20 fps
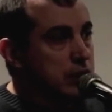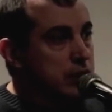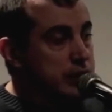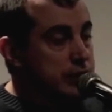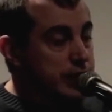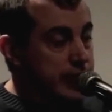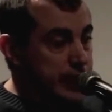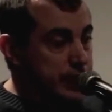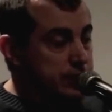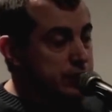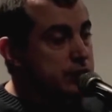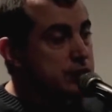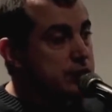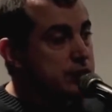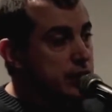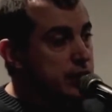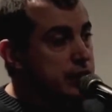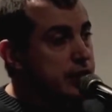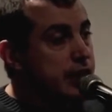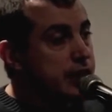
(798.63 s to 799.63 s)

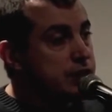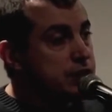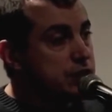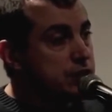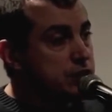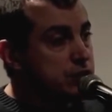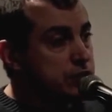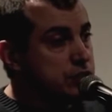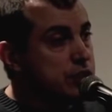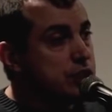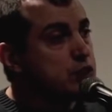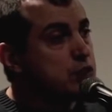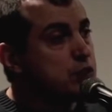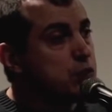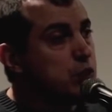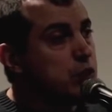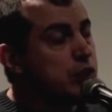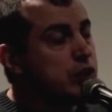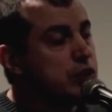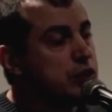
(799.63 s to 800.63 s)
Yes, this
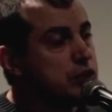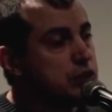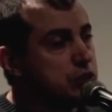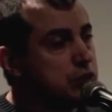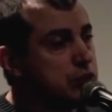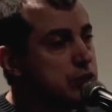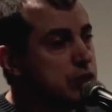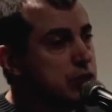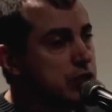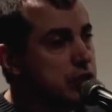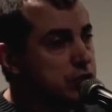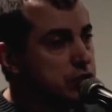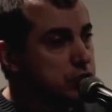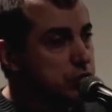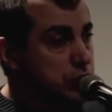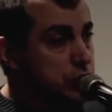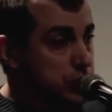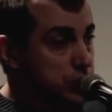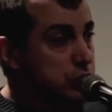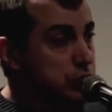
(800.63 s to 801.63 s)
would
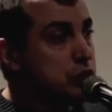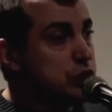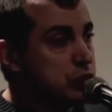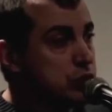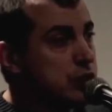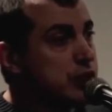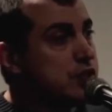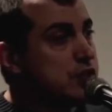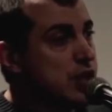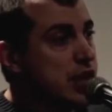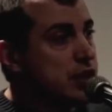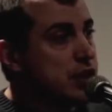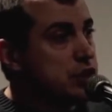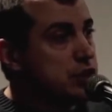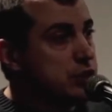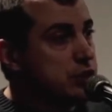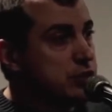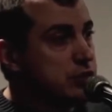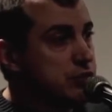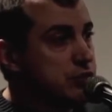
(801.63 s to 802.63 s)
introduce
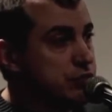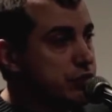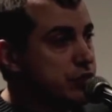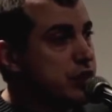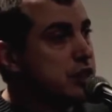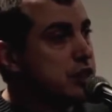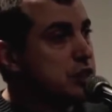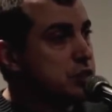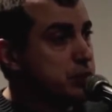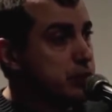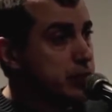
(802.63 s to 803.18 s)
transaction fees,